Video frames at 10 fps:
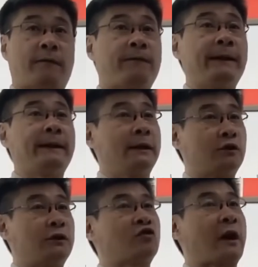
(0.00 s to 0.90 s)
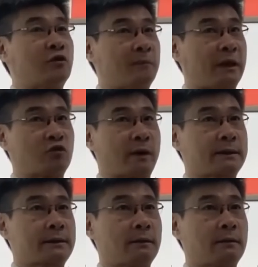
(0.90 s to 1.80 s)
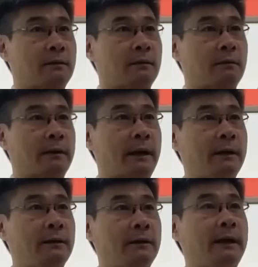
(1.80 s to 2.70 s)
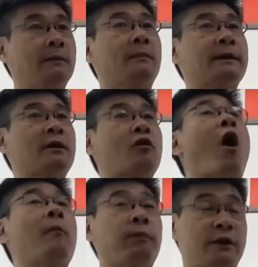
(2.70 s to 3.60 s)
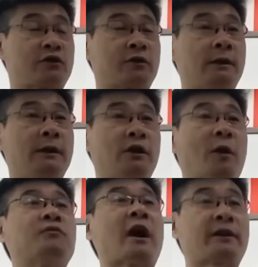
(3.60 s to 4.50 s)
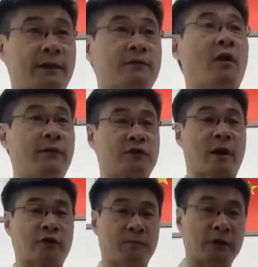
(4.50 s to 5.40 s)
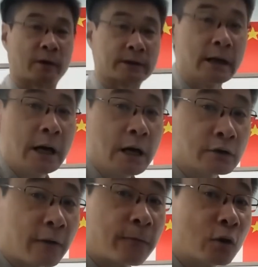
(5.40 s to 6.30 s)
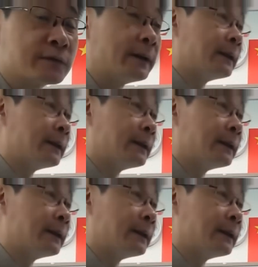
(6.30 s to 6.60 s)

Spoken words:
fit into the strategy matrix. Okay? It must accomplish the objectives of the strategy matrix. So the first thing